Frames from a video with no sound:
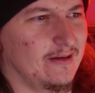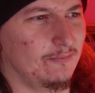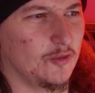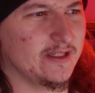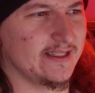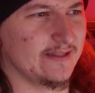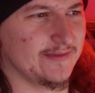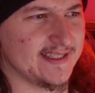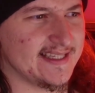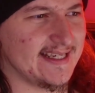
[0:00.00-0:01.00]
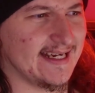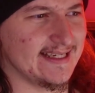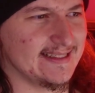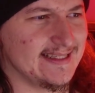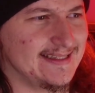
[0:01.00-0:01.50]
wouldn't even
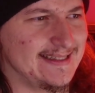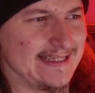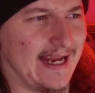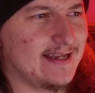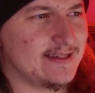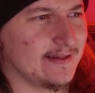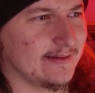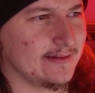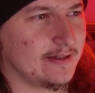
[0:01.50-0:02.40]
say desert